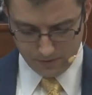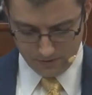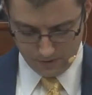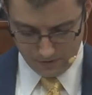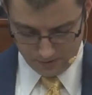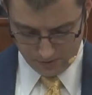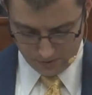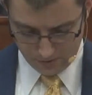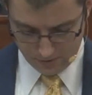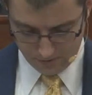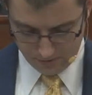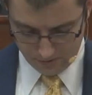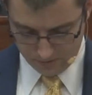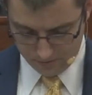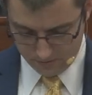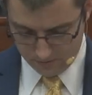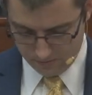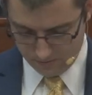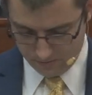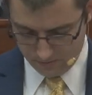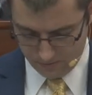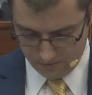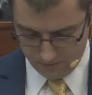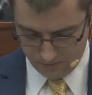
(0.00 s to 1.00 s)
it's
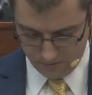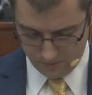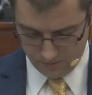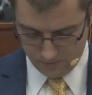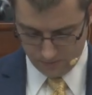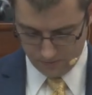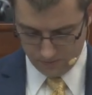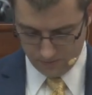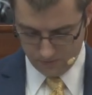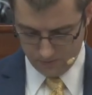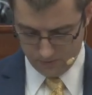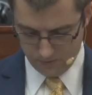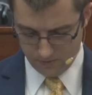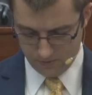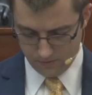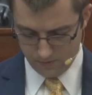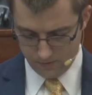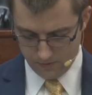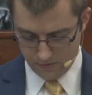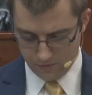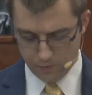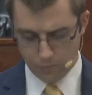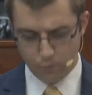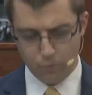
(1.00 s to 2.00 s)

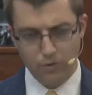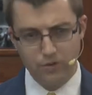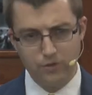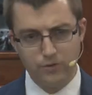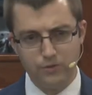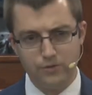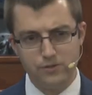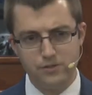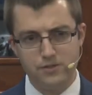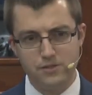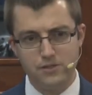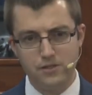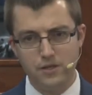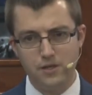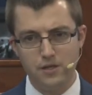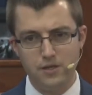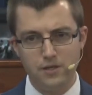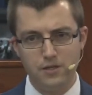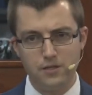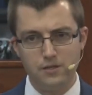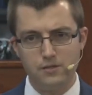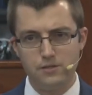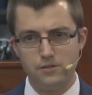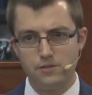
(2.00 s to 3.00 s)
the world
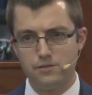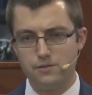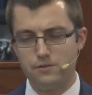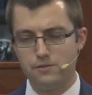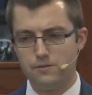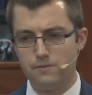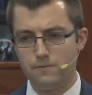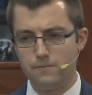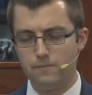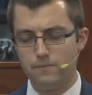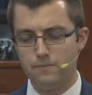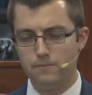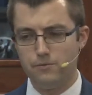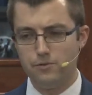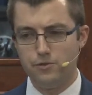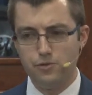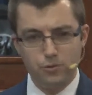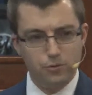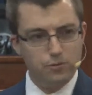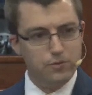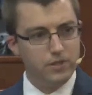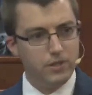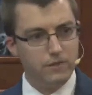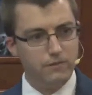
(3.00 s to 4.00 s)
says,
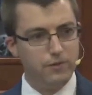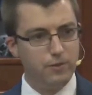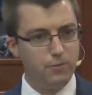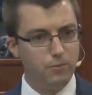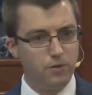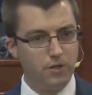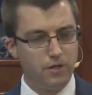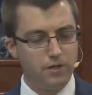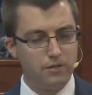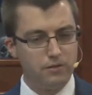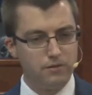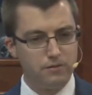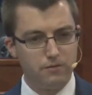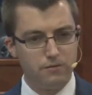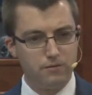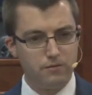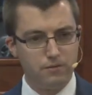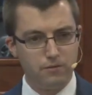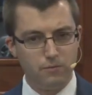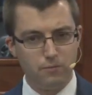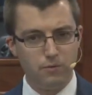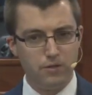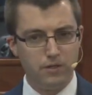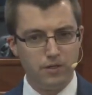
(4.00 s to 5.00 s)
do whatever you want, you
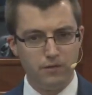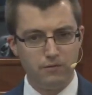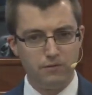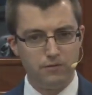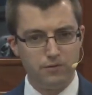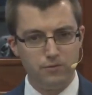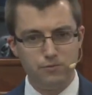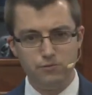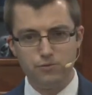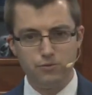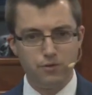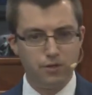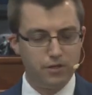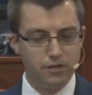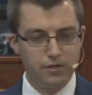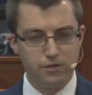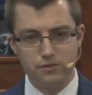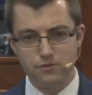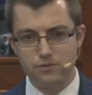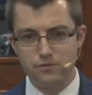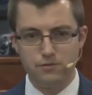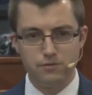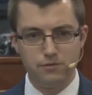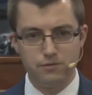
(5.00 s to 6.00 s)
know, whatever, do
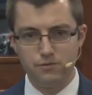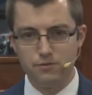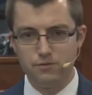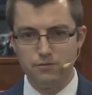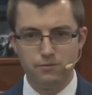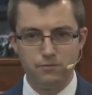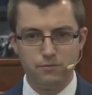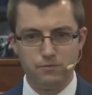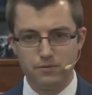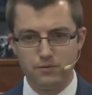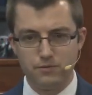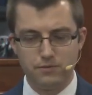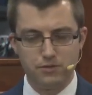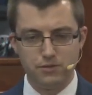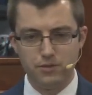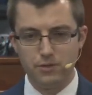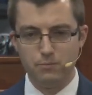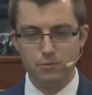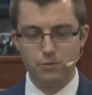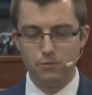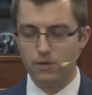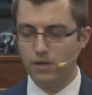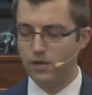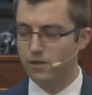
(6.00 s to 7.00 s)
drugs, do you know,
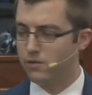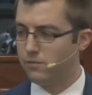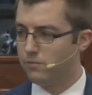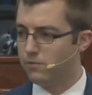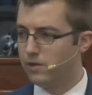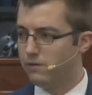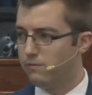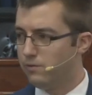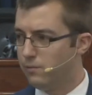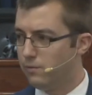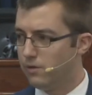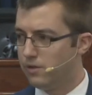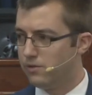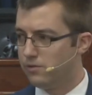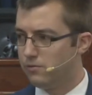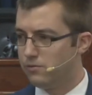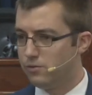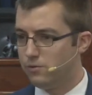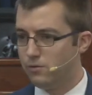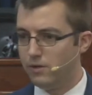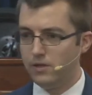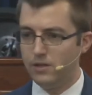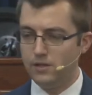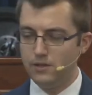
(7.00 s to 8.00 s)
sleep around, whatever you want to do,
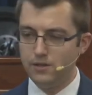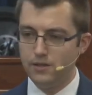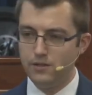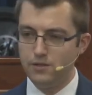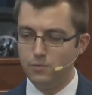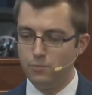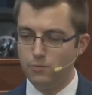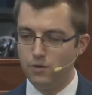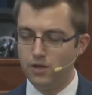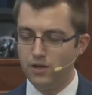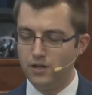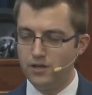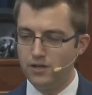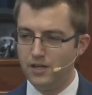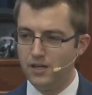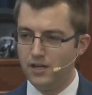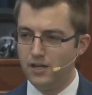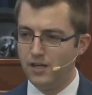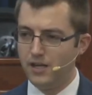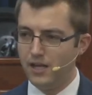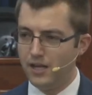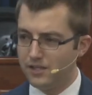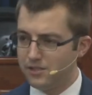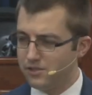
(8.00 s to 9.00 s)
do anything you want,
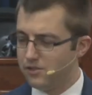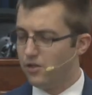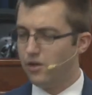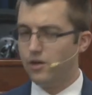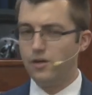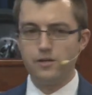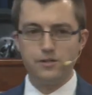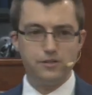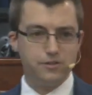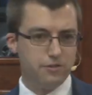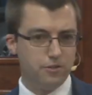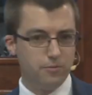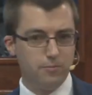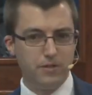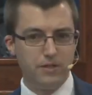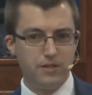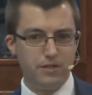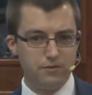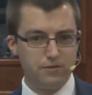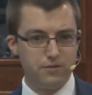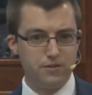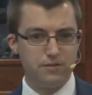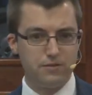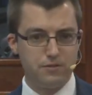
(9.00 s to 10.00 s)
as long as nobody
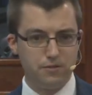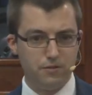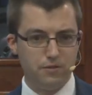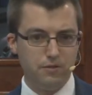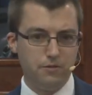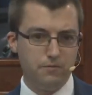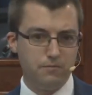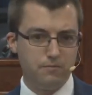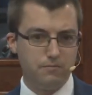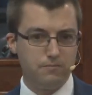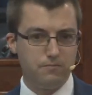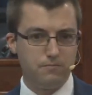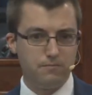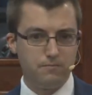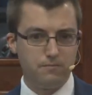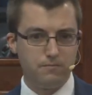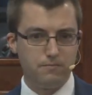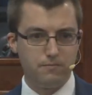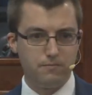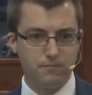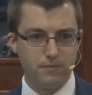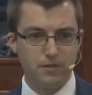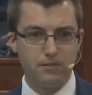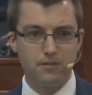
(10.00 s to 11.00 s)
else gets hurt.
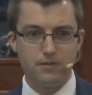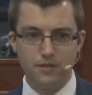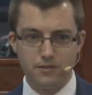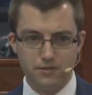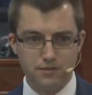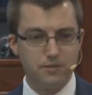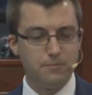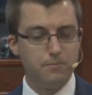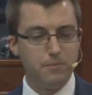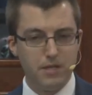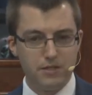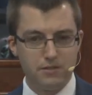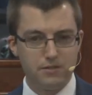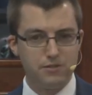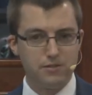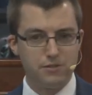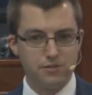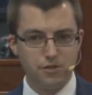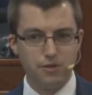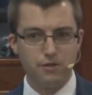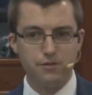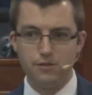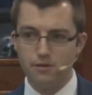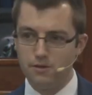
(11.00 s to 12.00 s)
That, that's the
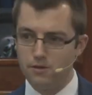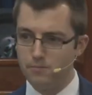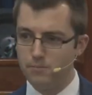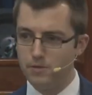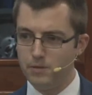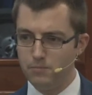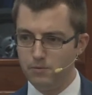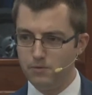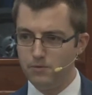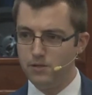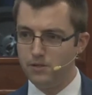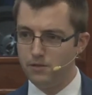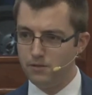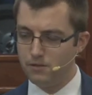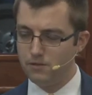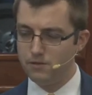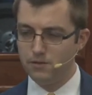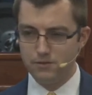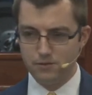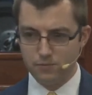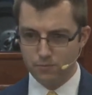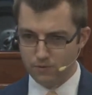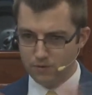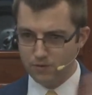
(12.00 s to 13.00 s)
message our young people hear.
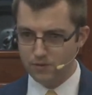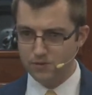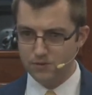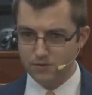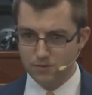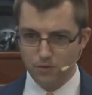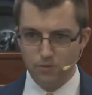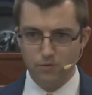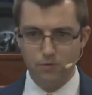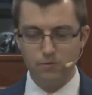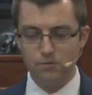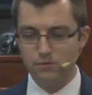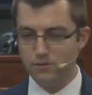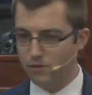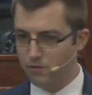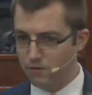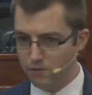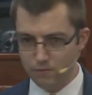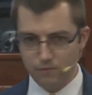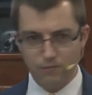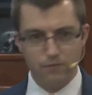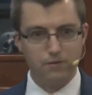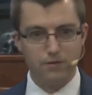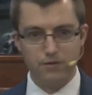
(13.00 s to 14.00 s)
That's what is told
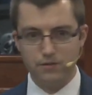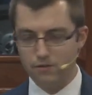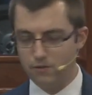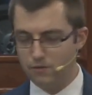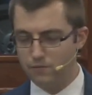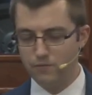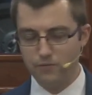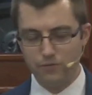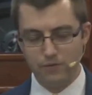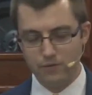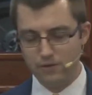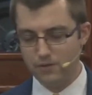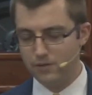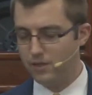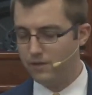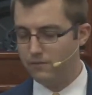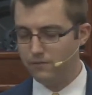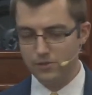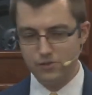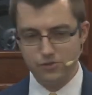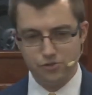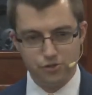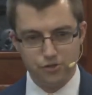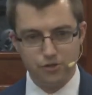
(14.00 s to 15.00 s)
over and over in
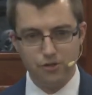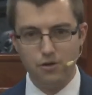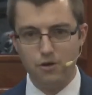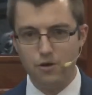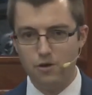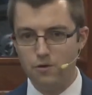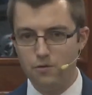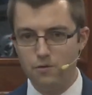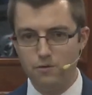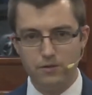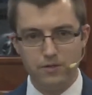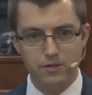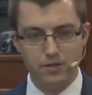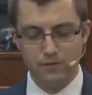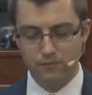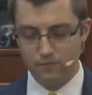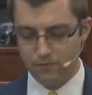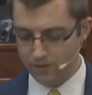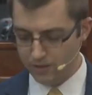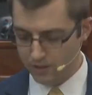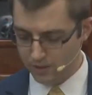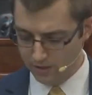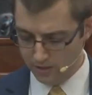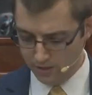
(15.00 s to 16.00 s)
every show and
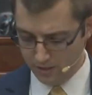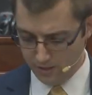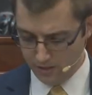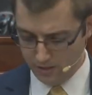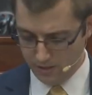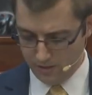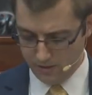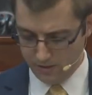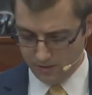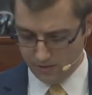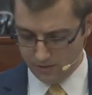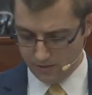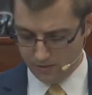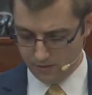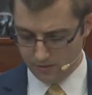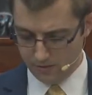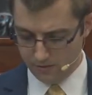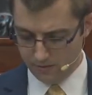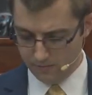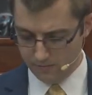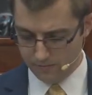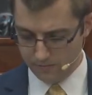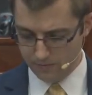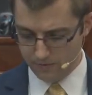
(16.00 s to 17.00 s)
every
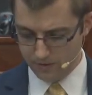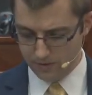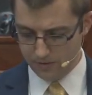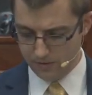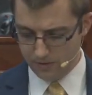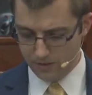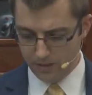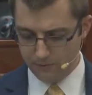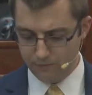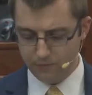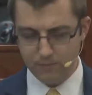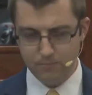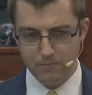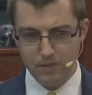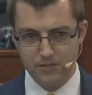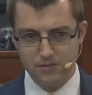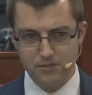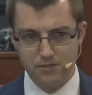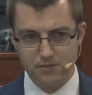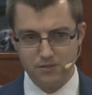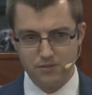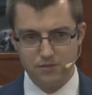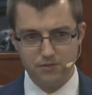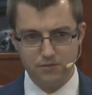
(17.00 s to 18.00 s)
um, every
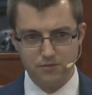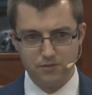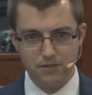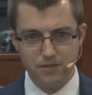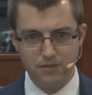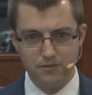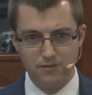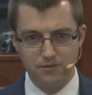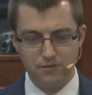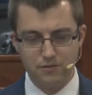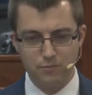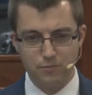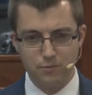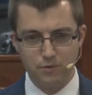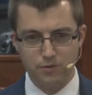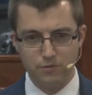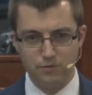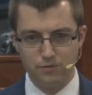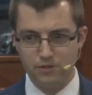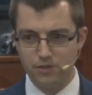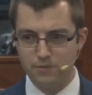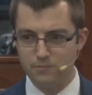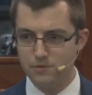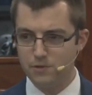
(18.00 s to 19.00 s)
message that this
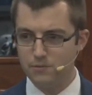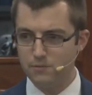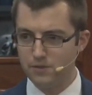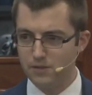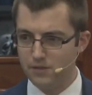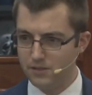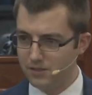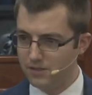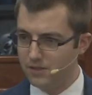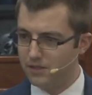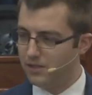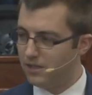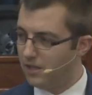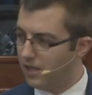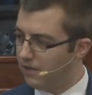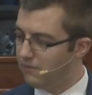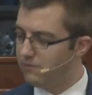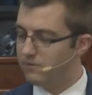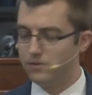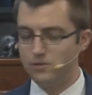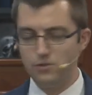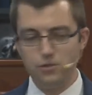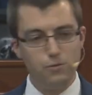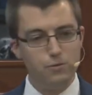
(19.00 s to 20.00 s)
world comes up with. It,
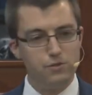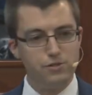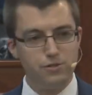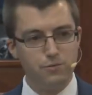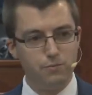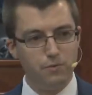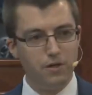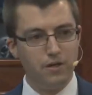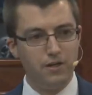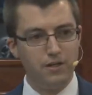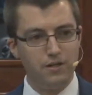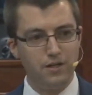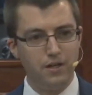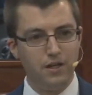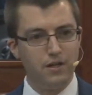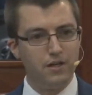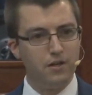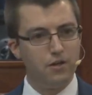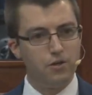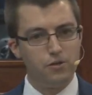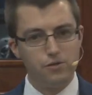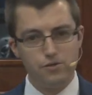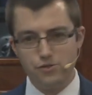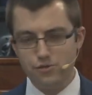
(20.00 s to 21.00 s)
it, do what you want,
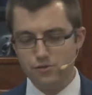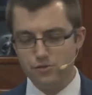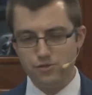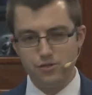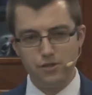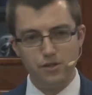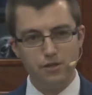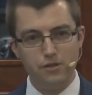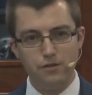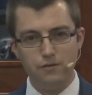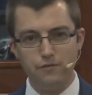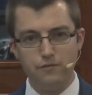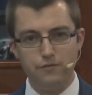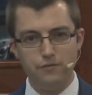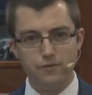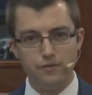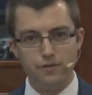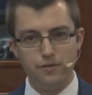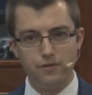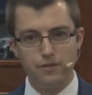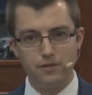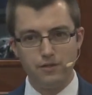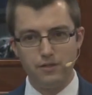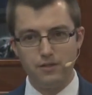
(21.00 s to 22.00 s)
hurt yourself. Uh,
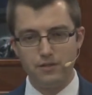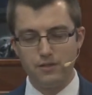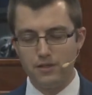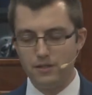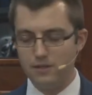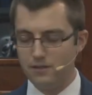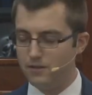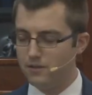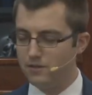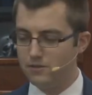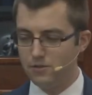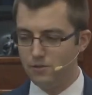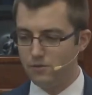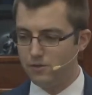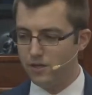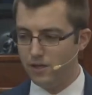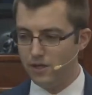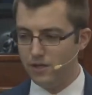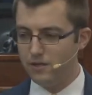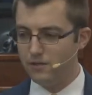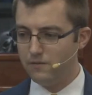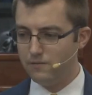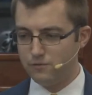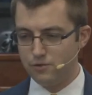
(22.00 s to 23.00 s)
it, it's
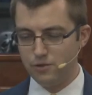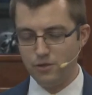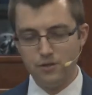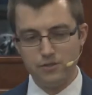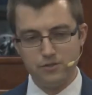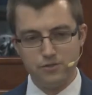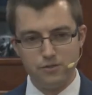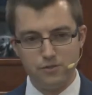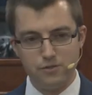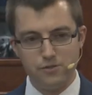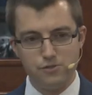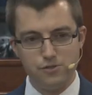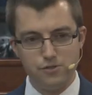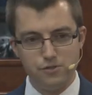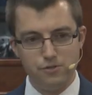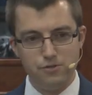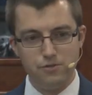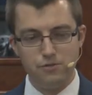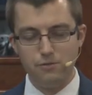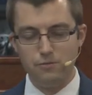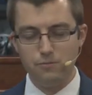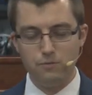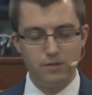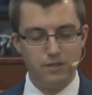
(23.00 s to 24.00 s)
okay. If drugs hurt
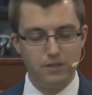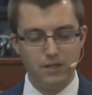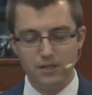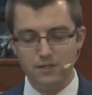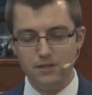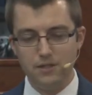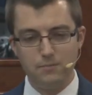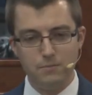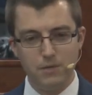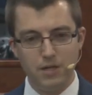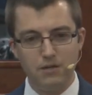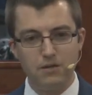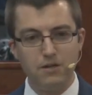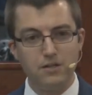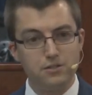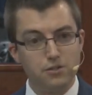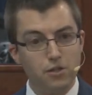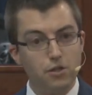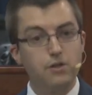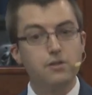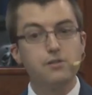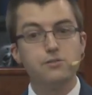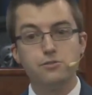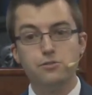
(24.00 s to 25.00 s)
you, it doesn't matter as
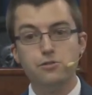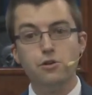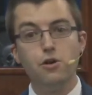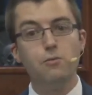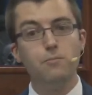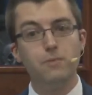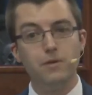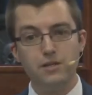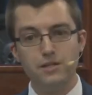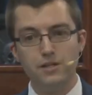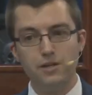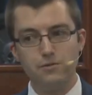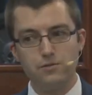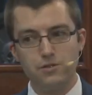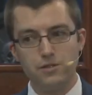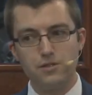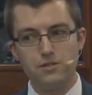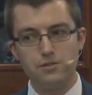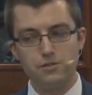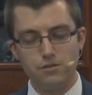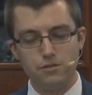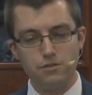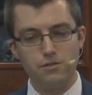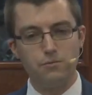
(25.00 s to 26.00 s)
long as nobody else
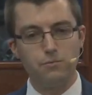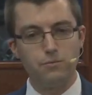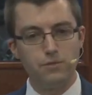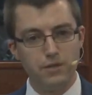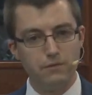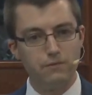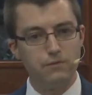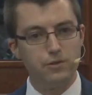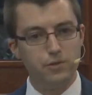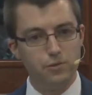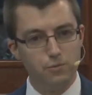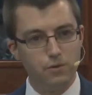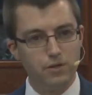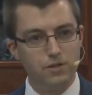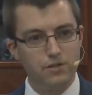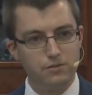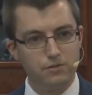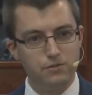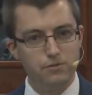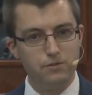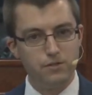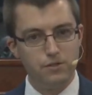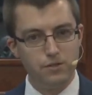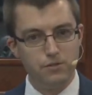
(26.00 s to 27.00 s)
gets hurt. Whatever you want to
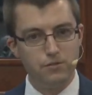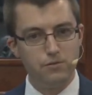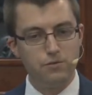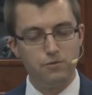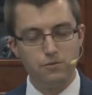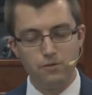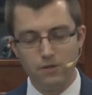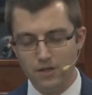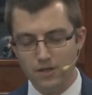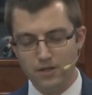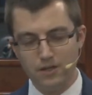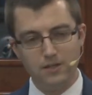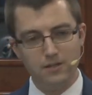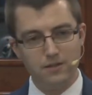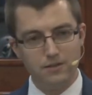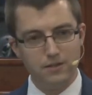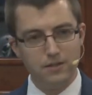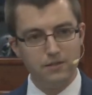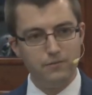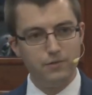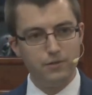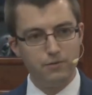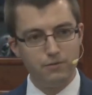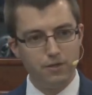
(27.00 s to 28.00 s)
do to you,
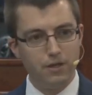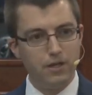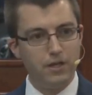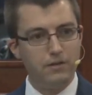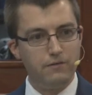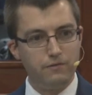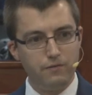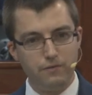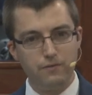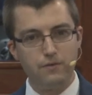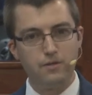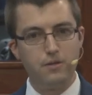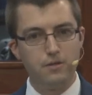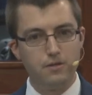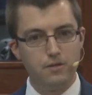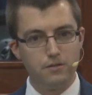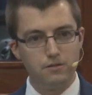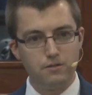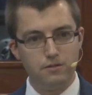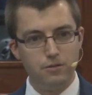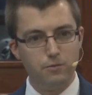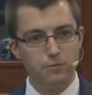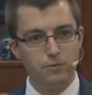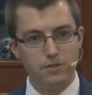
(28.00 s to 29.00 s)
live your life.
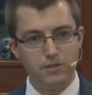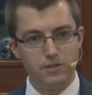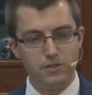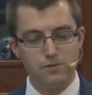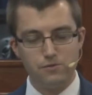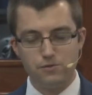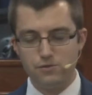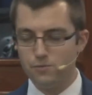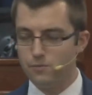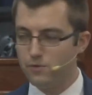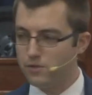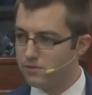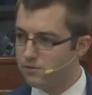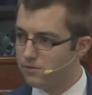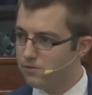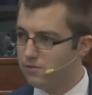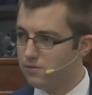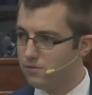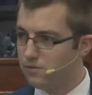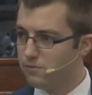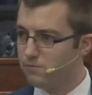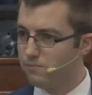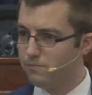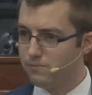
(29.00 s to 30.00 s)
No one tells you what to
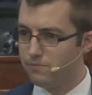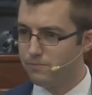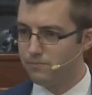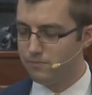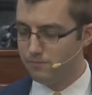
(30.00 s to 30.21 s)
do.